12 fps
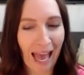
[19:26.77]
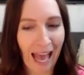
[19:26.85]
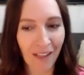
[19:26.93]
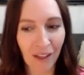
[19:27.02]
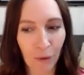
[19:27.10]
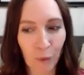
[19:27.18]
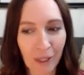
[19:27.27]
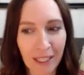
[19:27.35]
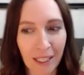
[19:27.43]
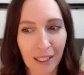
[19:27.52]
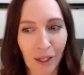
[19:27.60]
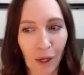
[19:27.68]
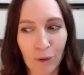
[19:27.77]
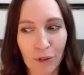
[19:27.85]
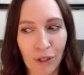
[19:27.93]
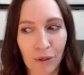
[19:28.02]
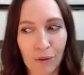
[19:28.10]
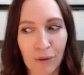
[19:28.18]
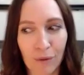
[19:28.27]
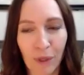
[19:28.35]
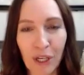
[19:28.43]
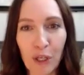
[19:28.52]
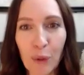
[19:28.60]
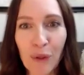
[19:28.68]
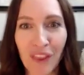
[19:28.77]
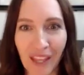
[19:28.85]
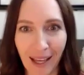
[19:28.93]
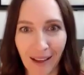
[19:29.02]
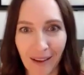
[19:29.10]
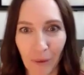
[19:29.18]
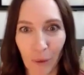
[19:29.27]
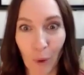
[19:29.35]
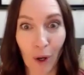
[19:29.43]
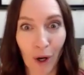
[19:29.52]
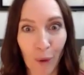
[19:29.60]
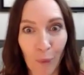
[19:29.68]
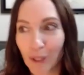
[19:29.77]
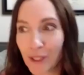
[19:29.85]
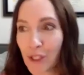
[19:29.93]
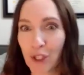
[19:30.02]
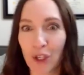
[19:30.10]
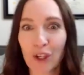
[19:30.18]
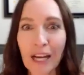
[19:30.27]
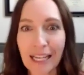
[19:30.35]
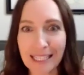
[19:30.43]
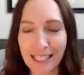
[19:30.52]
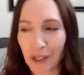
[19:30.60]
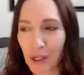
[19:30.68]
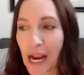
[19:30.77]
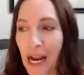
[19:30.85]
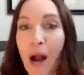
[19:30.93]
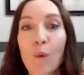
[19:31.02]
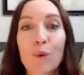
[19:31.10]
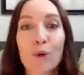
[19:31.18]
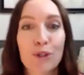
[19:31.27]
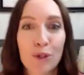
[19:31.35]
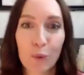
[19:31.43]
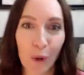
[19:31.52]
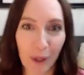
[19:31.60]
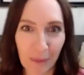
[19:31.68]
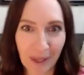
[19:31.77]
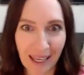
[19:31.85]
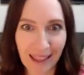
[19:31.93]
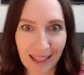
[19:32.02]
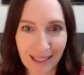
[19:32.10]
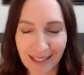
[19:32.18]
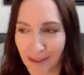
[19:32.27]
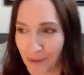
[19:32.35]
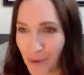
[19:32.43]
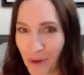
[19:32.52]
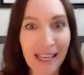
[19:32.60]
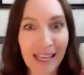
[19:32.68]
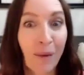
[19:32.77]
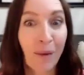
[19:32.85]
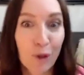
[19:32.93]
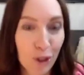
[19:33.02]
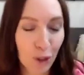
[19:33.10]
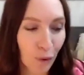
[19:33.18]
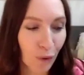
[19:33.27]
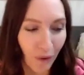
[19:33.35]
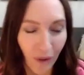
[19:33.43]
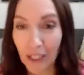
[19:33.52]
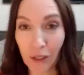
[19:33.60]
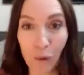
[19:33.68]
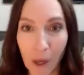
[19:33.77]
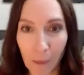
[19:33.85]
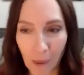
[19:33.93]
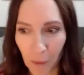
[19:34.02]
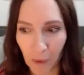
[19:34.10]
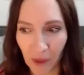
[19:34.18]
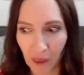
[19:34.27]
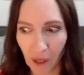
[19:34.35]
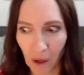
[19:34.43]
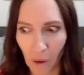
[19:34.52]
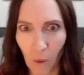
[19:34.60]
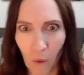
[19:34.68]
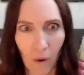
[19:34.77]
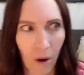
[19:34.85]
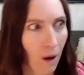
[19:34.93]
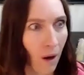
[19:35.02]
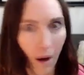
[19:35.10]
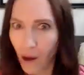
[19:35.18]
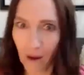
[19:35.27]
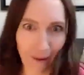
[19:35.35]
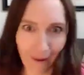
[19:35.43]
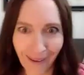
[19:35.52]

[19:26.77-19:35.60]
And then when a coach goes, what do you think? Or what's your idea? Or how would you want to play this? Or what game can you come up with? They go, huh?